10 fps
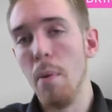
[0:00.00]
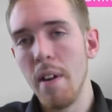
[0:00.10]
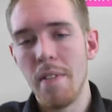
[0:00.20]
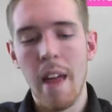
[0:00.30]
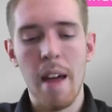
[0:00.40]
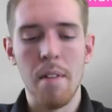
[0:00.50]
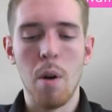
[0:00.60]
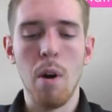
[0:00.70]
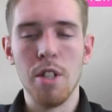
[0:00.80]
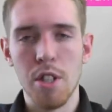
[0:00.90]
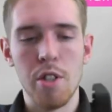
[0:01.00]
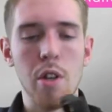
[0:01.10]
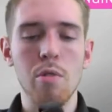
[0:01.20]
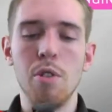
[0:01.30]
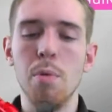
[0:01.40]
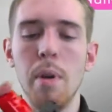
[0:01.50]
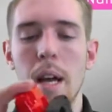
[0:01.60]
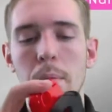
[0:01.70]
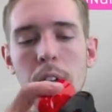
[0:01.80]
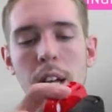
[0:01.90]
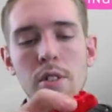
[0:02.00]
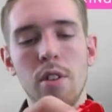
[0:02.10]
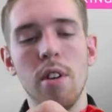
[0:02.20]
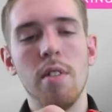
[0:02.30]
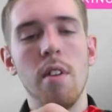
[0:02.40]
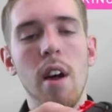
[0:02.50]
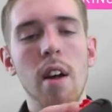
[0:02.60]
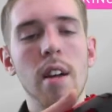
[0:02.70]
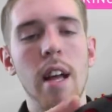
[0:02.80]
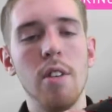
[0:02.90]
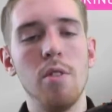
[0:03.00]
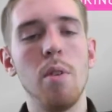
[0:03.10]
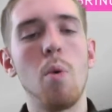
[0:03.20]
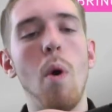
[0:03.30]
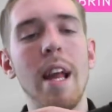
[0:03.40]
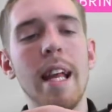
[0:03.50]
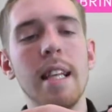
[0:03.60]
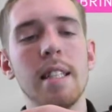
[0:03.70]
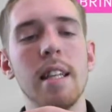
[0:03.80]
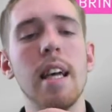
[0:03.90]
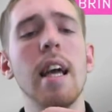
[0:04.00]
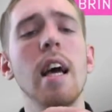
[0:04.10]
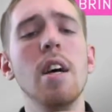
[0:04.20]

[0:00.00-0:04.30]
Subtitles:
But if they have any questions, you should be able to answer it quite easily.